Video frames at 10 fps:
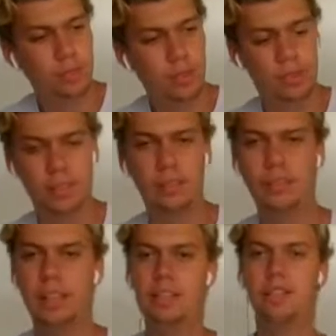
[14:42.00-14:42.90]
instead of
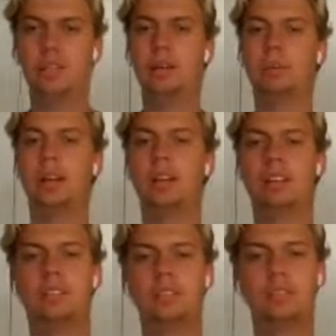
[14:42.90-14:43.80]
an Instagram
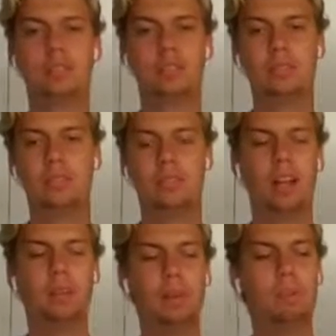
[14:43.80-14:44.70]
live. A
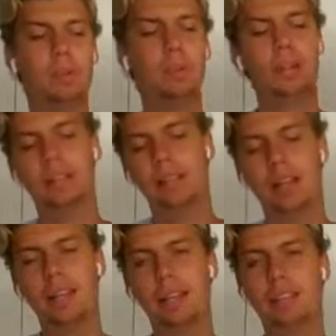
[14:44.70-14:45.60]
lot of people are like,
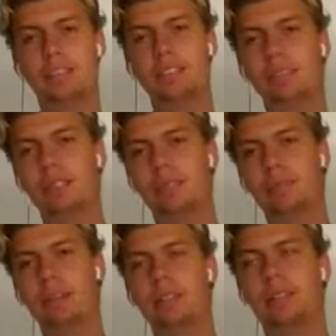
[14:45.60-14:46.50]
I like
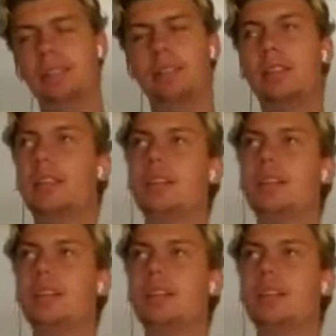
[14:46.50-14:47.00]
Instagram better.